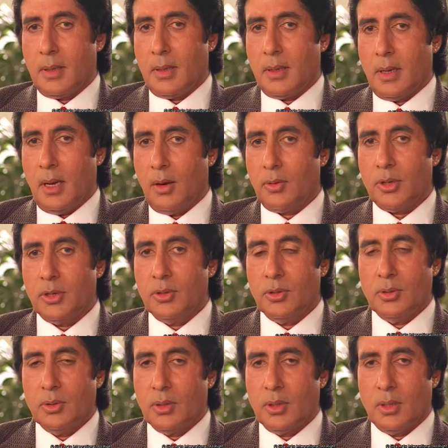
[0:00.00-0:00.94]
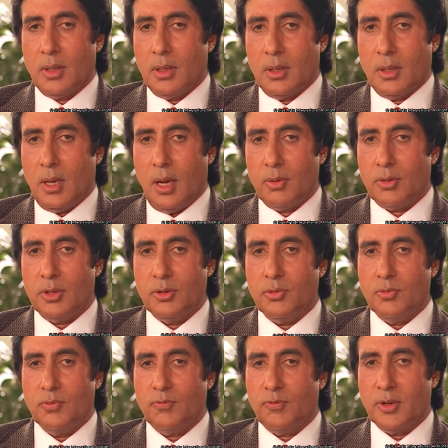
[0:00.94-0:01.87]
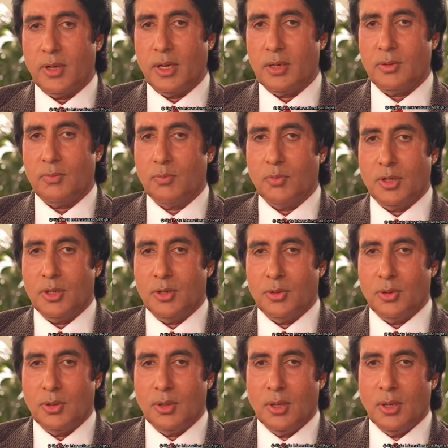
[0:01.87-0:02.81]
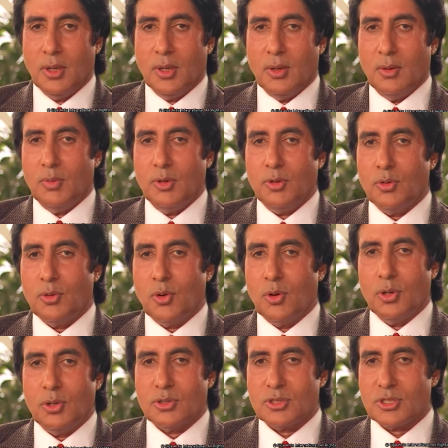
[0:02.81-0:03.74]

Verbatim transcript: How can uh, how can you forget when you when you call your